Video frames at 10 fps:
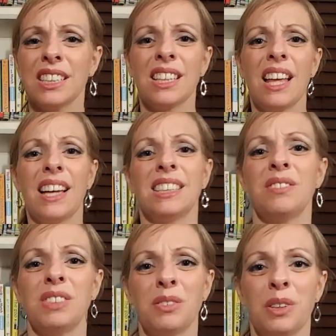lots
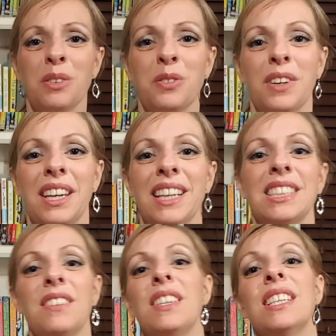of different fun
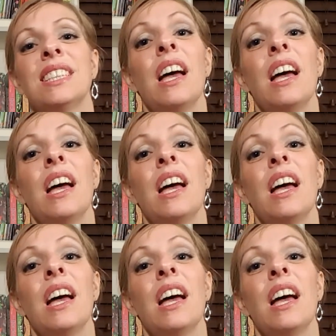activities.